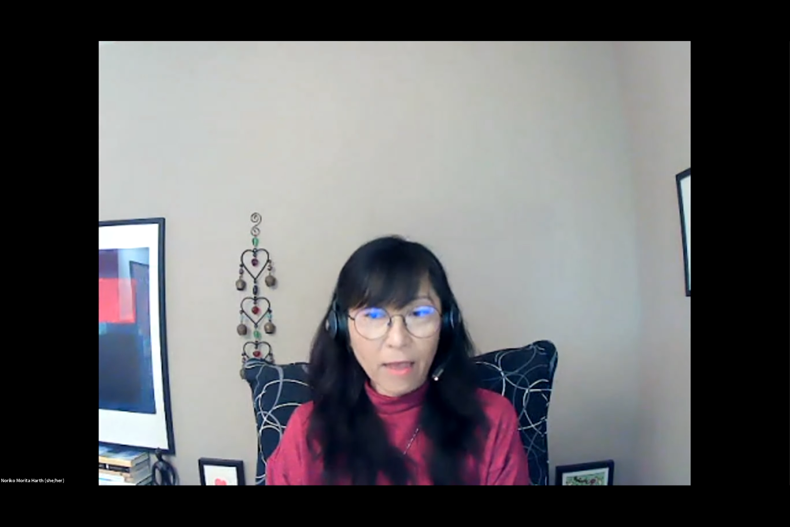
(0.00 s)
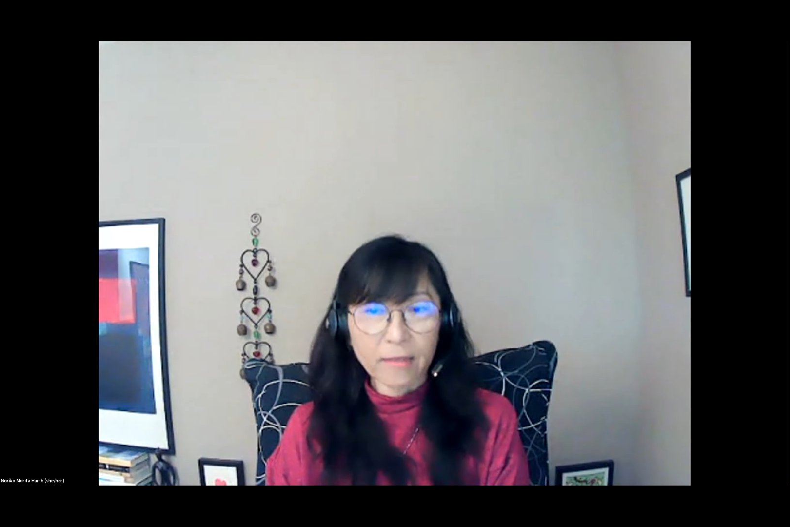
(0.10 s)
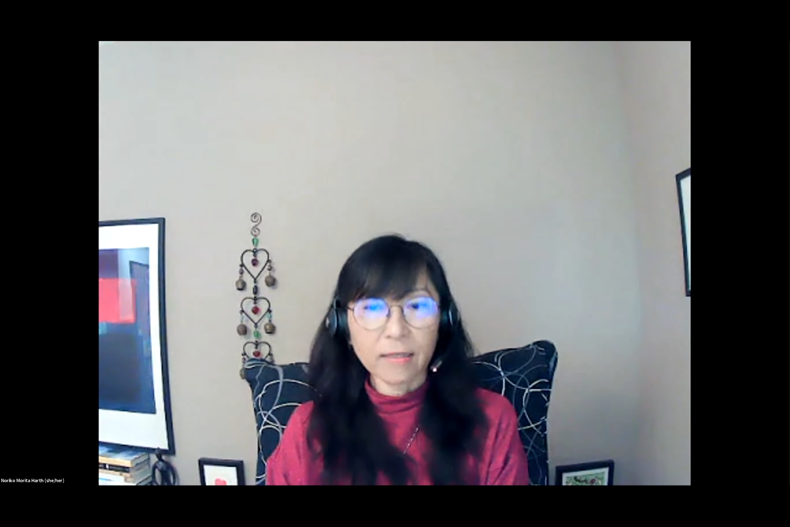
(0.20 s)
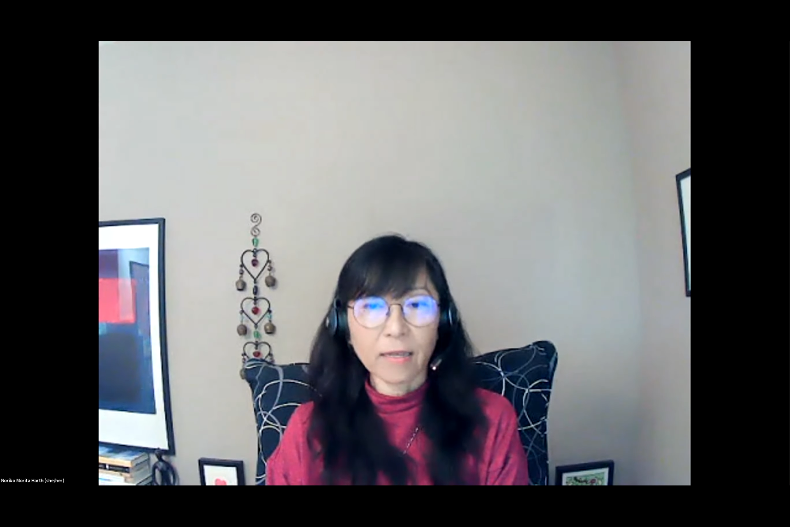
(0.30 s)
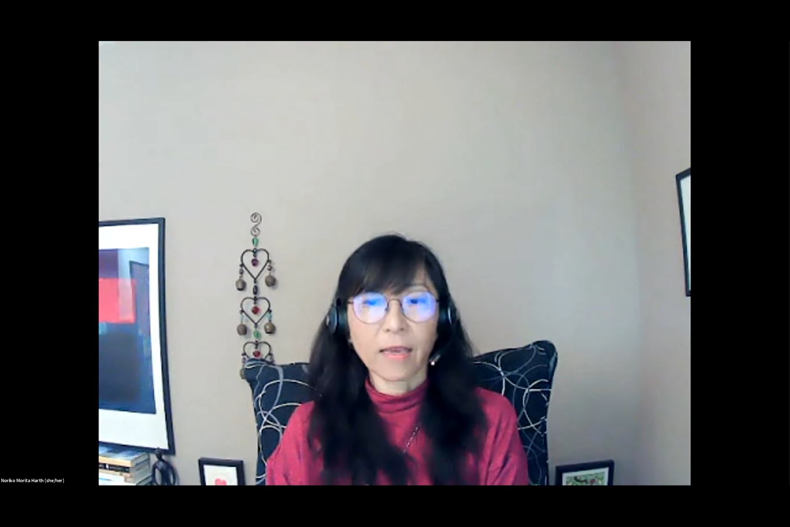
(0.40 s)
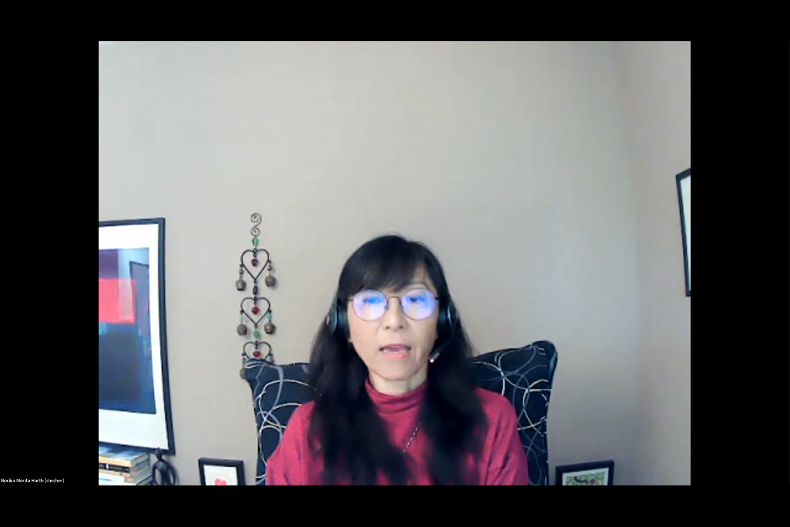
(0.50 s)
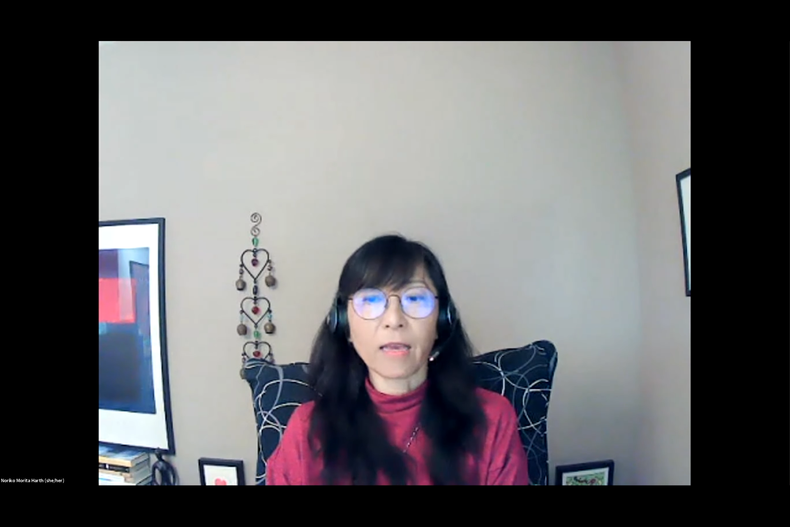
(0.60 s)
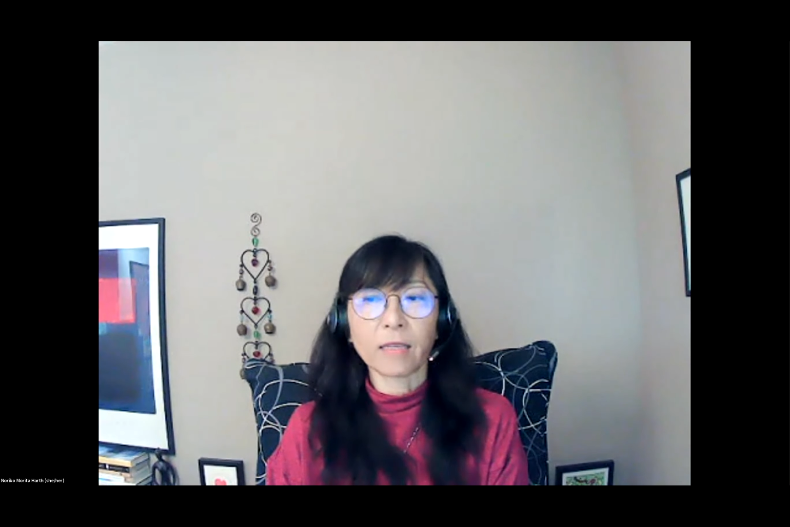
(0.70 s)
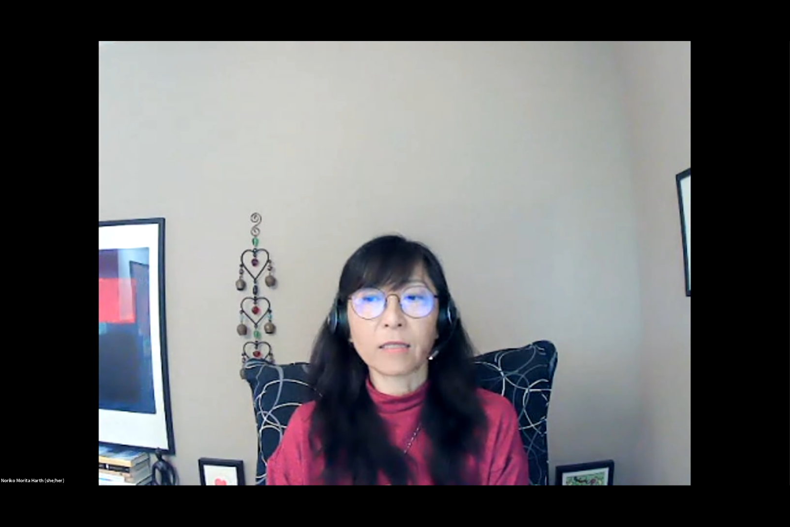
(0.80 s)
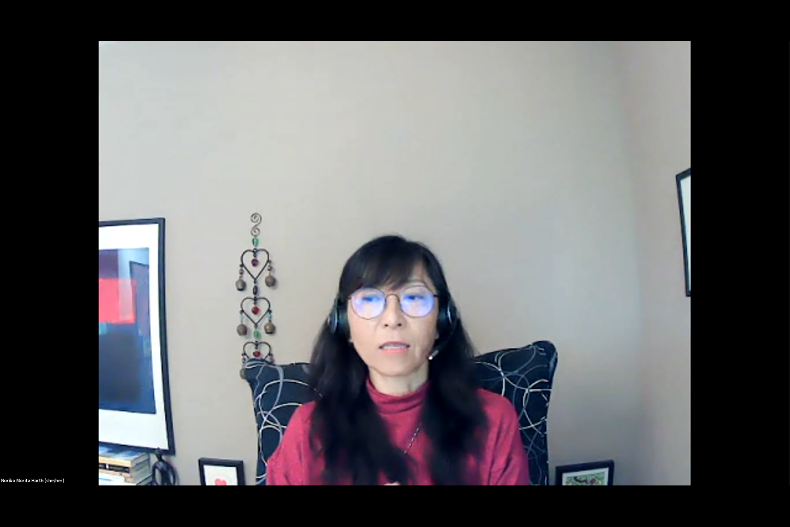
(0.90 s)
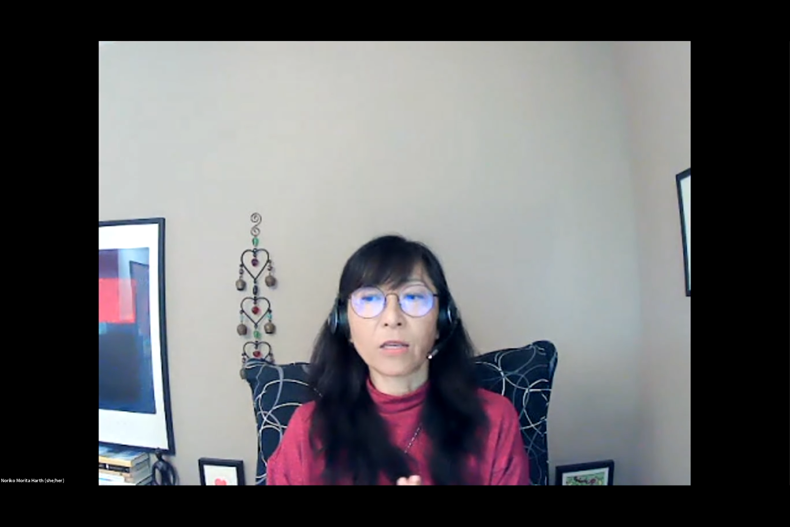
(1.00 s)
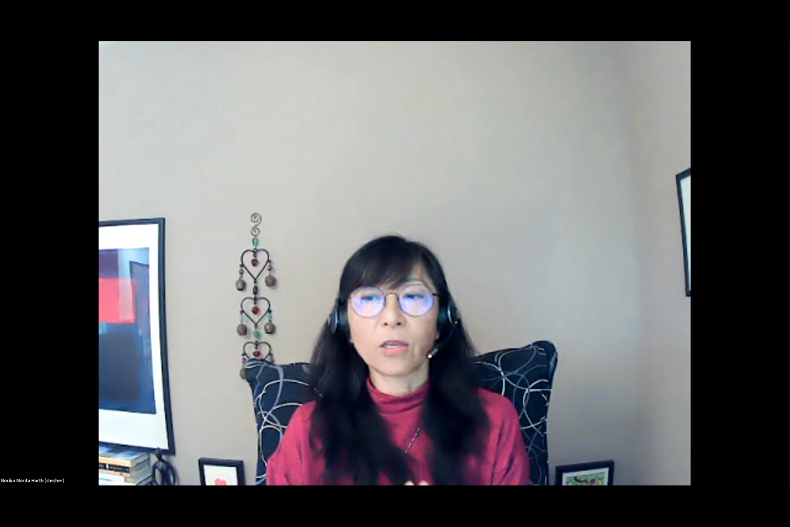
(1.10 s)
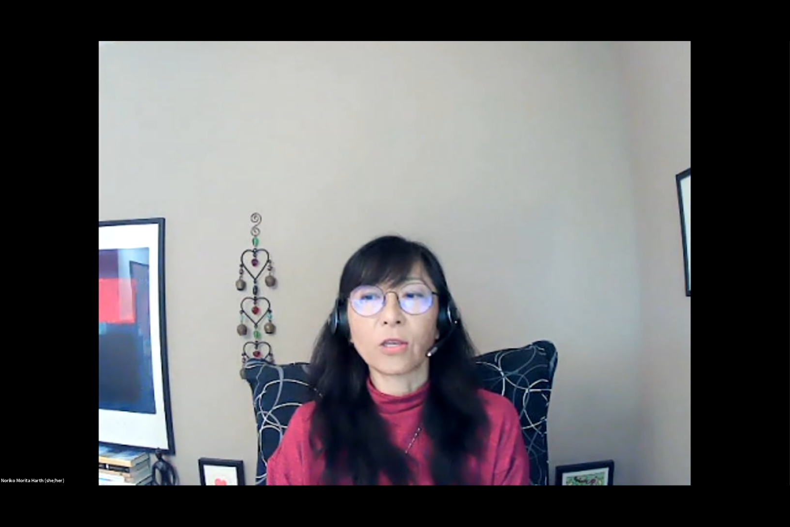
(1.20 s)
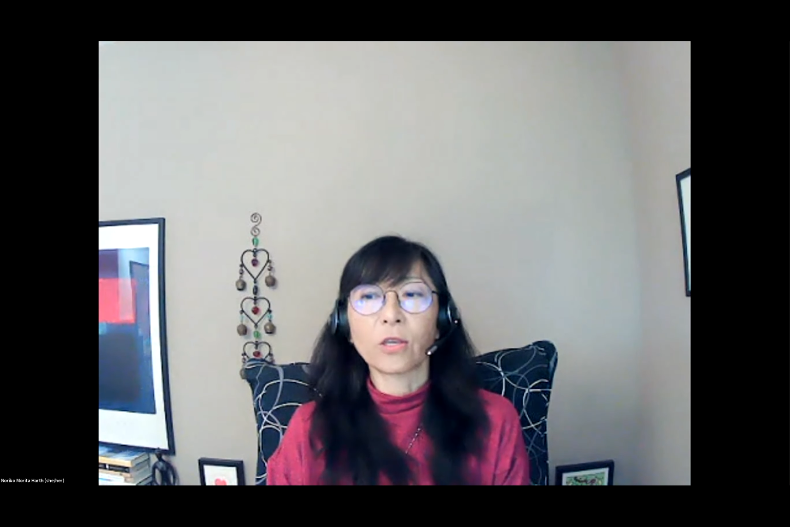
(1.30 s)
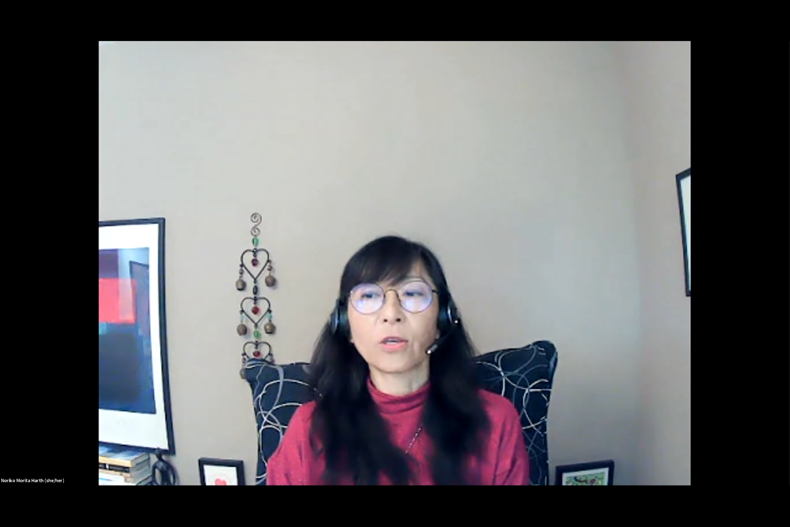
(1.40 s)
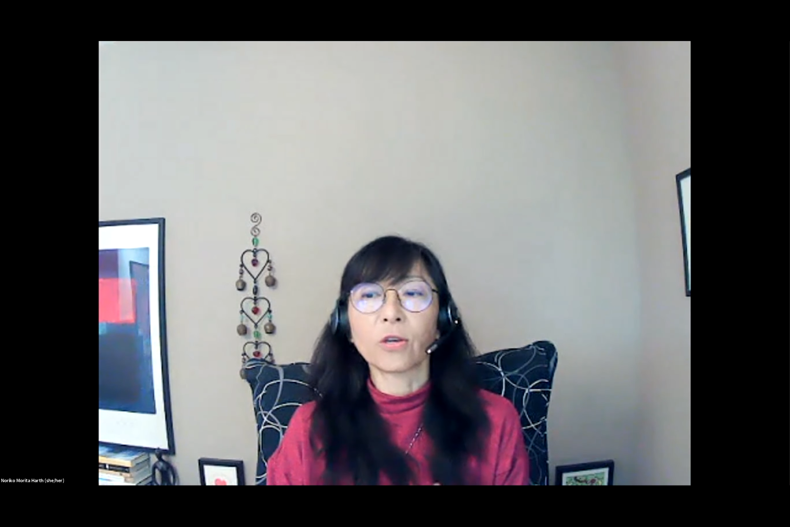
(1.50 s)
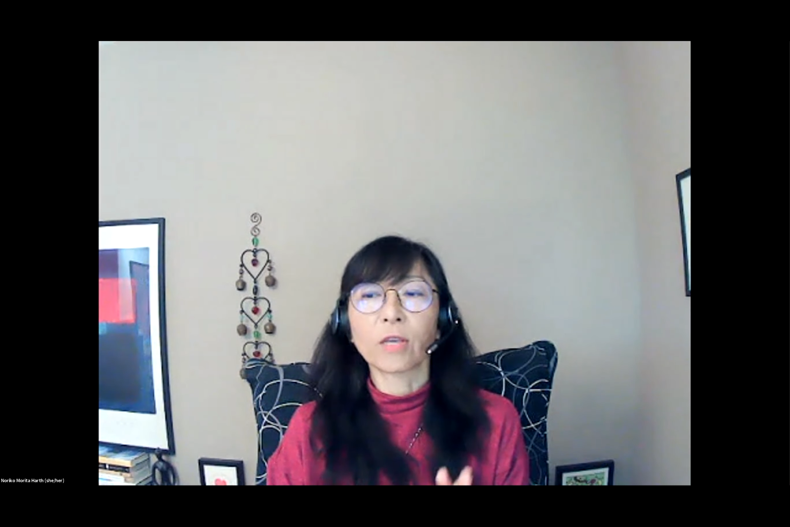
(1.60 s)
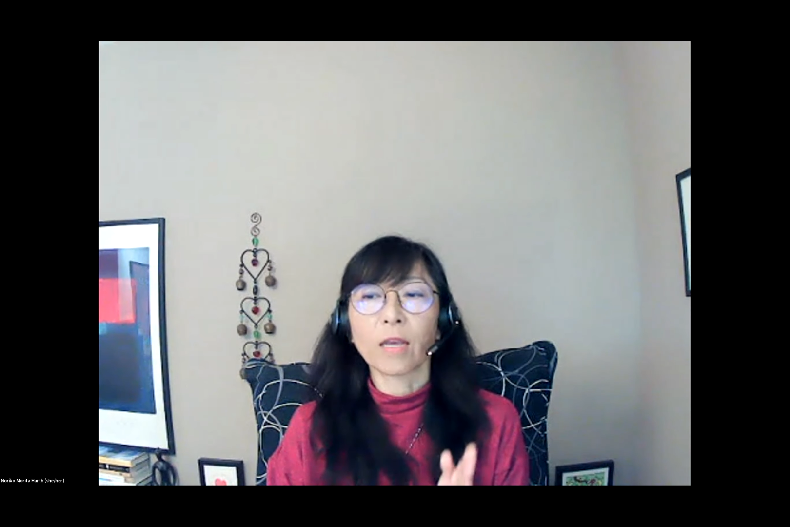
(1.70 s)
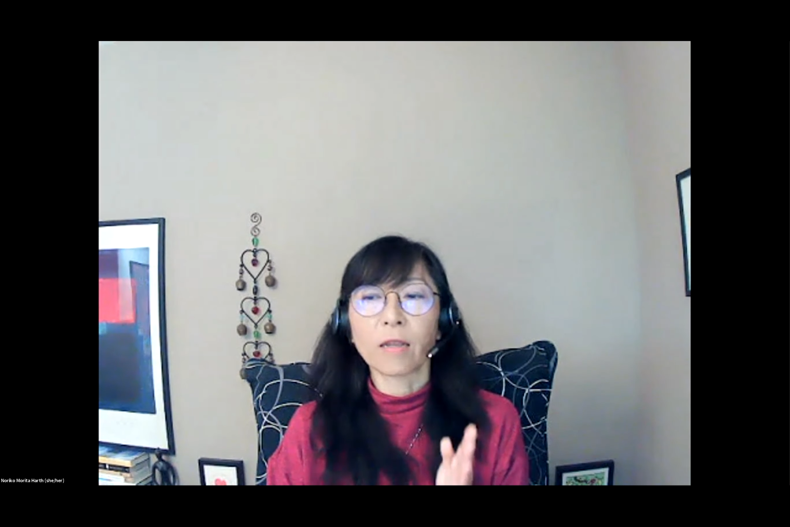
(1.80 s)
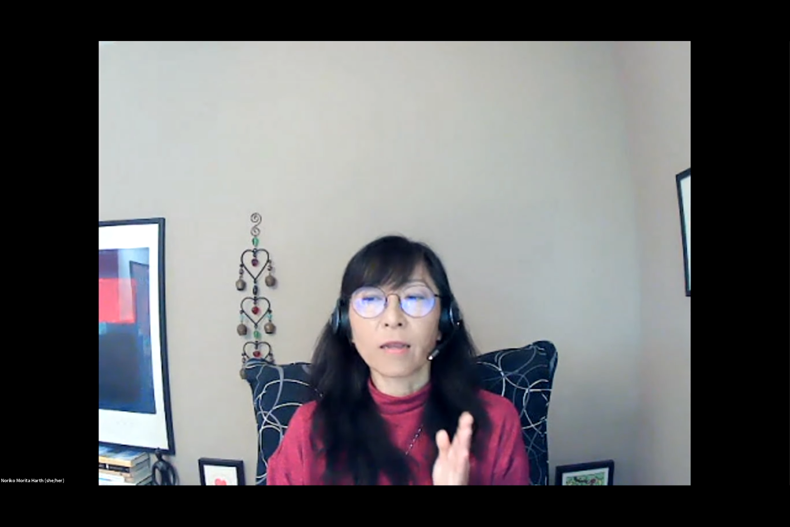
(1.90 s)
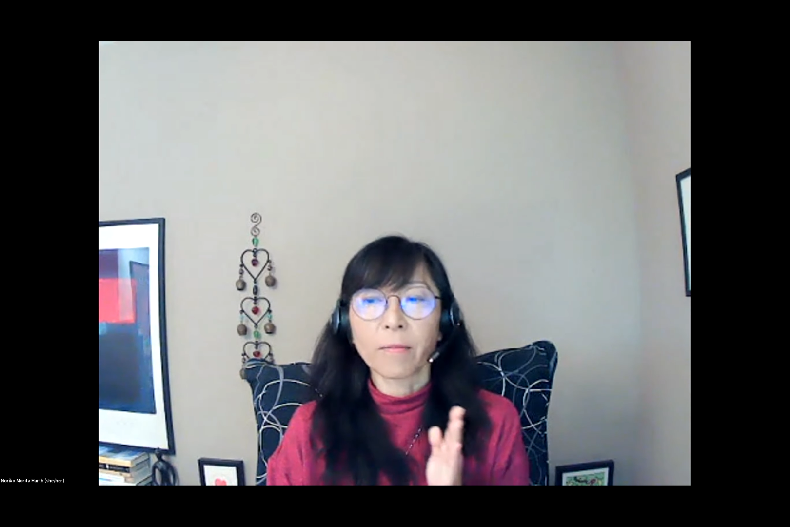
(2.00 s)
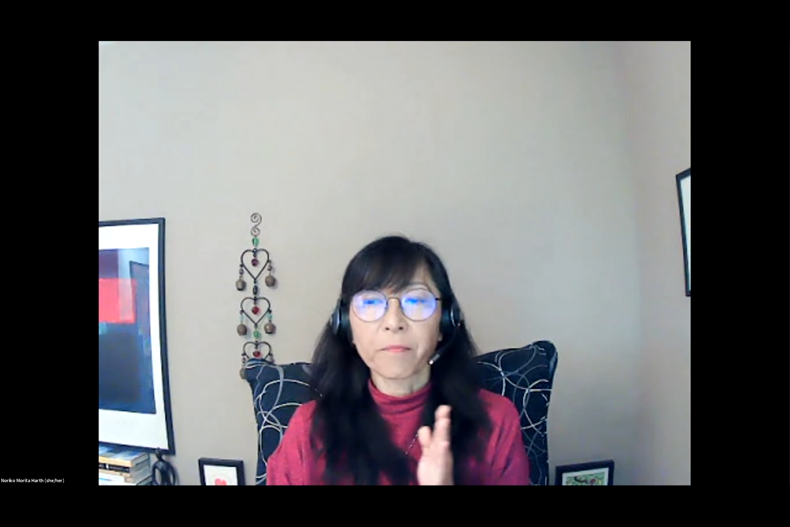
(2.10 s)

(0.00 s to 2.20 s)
that's the case, you can